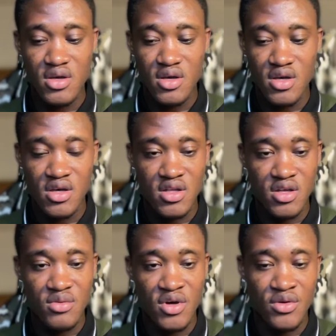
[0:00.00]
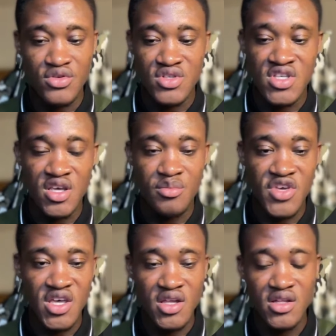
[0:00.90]
and then we are going to say
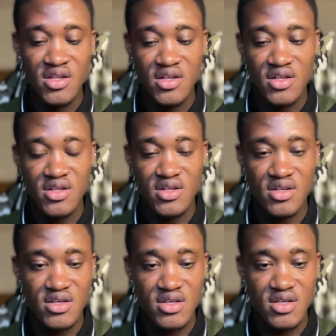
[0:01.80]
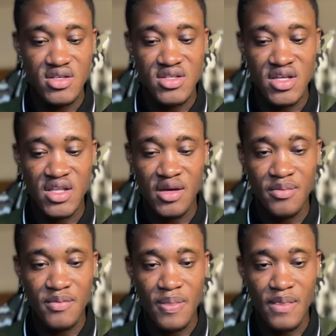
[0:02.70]
pin setup
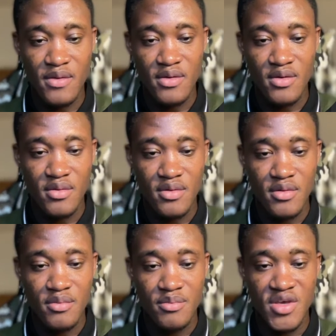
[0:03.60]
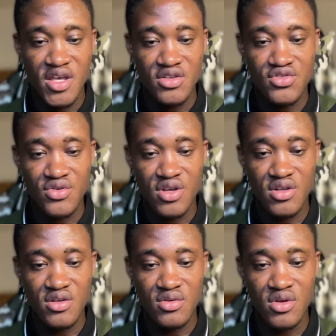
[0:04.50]
pin screen.
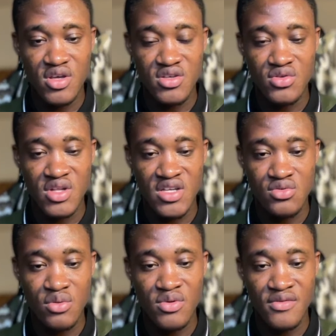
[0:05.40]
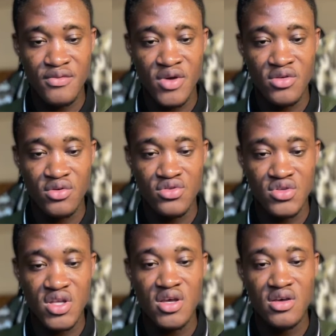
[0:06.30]
Okay, so that's what we've worked on
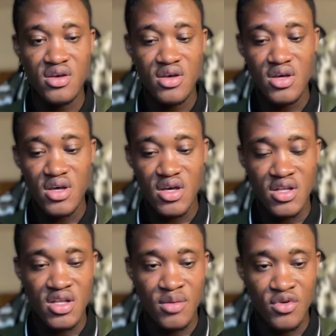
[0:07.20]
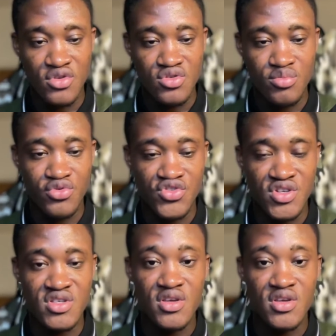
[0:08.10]
today, and then I'm going to push this.